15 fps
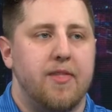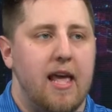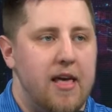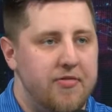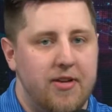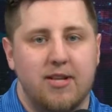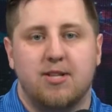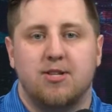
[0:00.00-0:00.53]

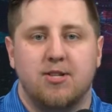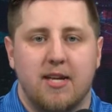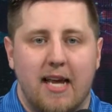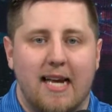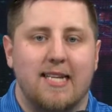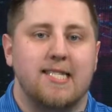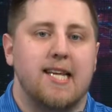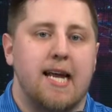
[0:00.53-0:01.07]
In this
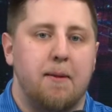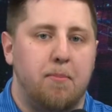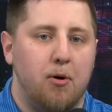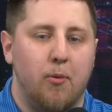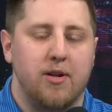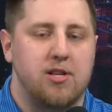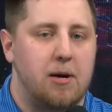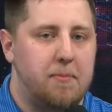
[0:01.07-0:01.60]
example,
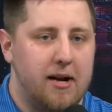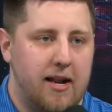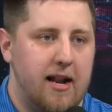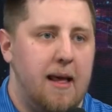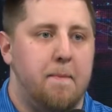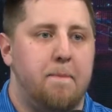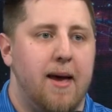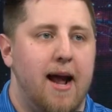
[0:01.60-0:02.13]
we talk about an
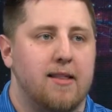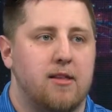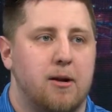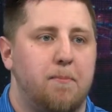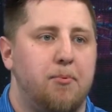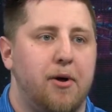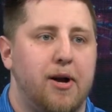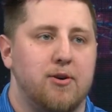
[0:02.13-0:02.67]
impact on a
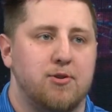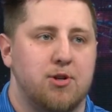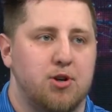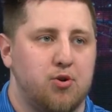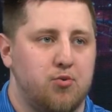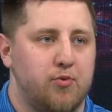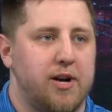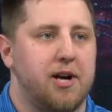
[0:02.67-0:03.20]
player's
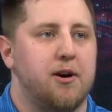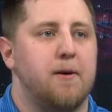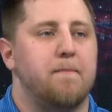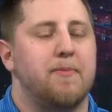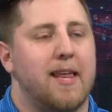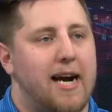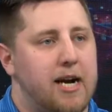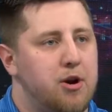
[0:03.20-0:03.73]
career,
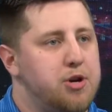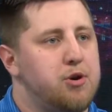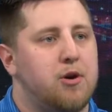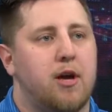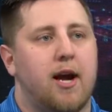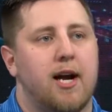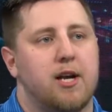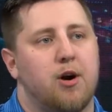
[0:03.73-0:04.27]
and I know you
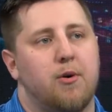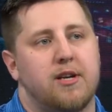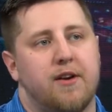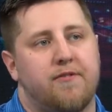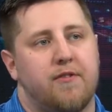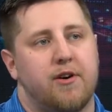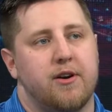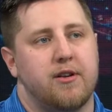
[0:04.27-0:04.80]
could kind of go
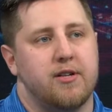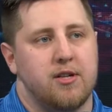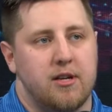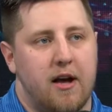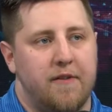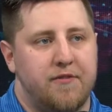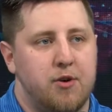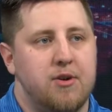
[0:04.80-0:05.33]

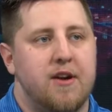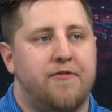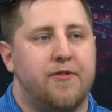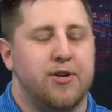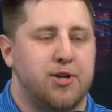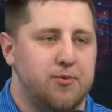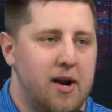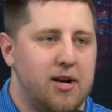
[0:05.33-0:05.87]
a few
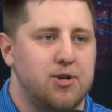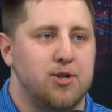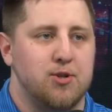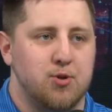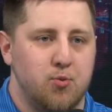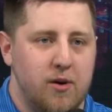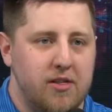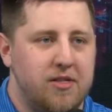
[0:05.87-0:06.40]
different
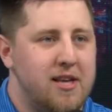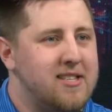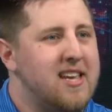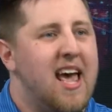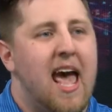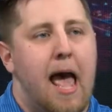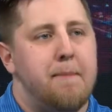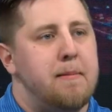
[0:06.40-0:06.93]
directions with this,
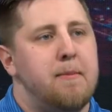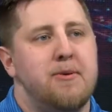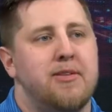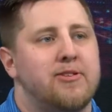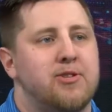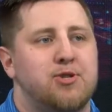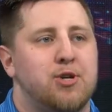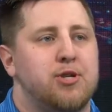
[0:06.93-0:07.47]
and maybe
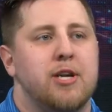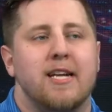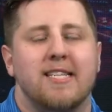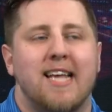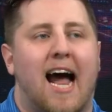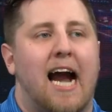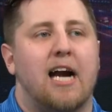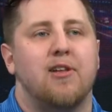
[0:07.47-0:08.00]
this is just an
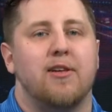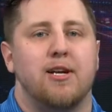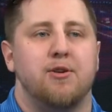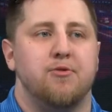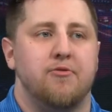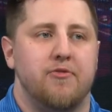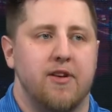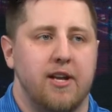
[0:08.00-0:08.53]
entirely
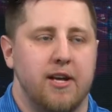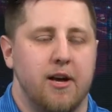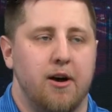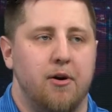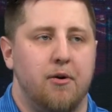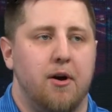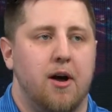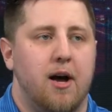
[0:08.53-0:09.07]
new
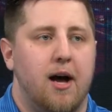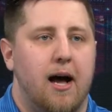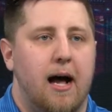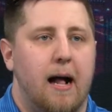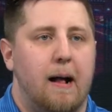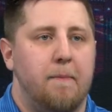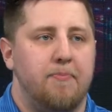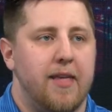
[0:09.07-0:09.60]
video
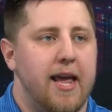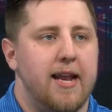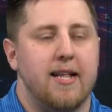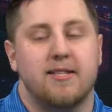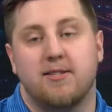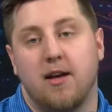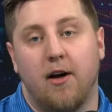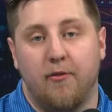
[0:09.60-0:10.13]
in
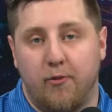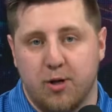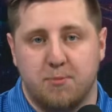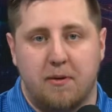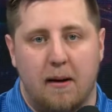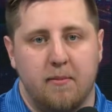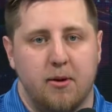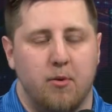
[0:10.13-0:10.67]
itself, which
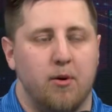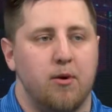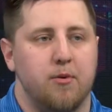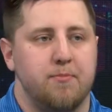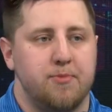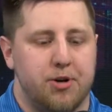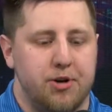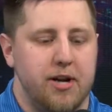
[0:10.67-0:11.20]
probably
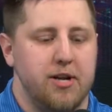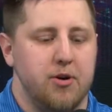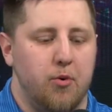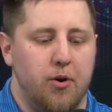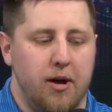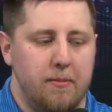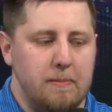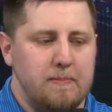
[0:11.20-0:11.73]
will turn into
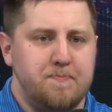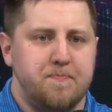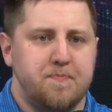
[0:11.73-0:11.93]
one.